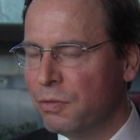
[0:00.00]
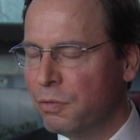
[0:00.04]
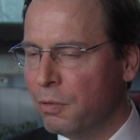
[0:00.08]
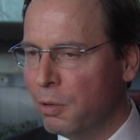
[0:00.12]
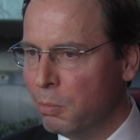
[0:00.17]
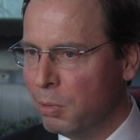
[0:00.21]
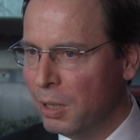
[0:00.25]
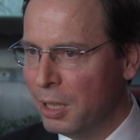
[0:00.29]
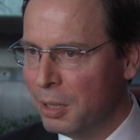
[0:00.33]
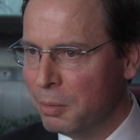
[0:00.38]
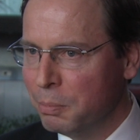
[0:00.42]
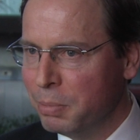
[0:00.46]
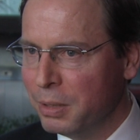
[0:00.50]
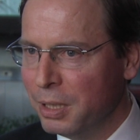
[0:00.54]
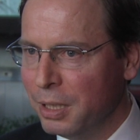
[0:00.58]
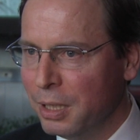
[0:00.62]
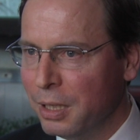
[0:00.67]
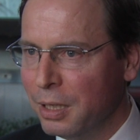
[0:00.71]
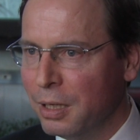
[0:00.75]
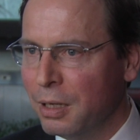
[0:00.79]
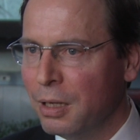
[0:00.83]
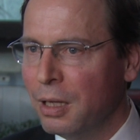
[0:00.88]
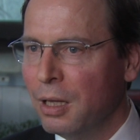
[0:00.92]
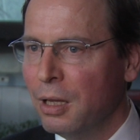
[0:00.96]
for
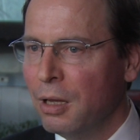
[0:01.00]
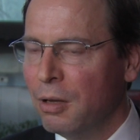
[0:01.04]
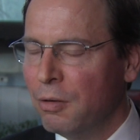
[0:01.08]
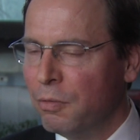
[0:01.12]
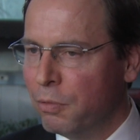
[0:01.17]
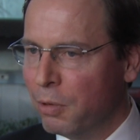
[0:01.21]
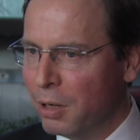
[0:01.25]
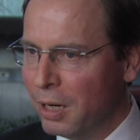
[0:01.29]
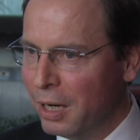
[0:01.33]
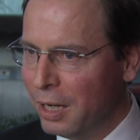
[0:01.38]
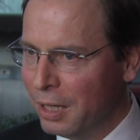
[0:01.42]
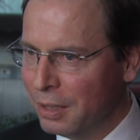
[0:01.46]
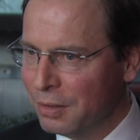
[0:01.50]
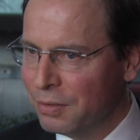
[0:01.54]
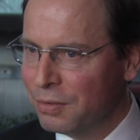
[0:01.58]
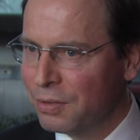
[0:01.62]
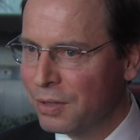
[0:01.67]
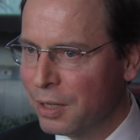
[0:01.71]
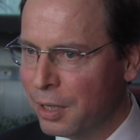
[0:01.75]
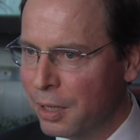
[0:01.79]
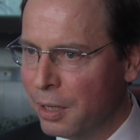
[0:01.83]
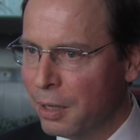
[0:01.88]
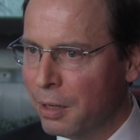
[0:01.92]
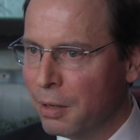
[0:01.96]
well-being, for
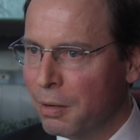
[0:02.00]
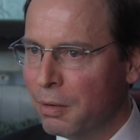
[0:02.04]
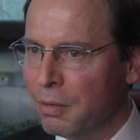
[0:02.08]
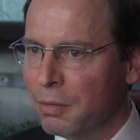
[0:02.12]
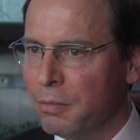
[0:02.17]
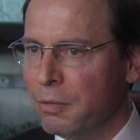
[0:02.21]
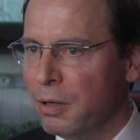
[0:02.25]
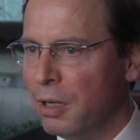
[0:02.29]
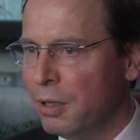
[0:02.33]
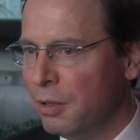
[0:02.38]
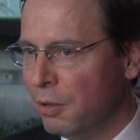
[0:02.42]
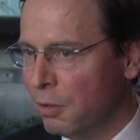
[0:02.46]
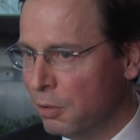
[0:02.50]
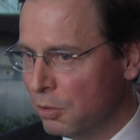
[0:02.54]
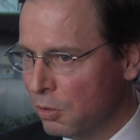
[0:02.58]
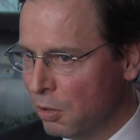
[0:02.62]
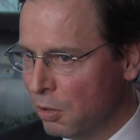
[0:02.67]
healthcare, in your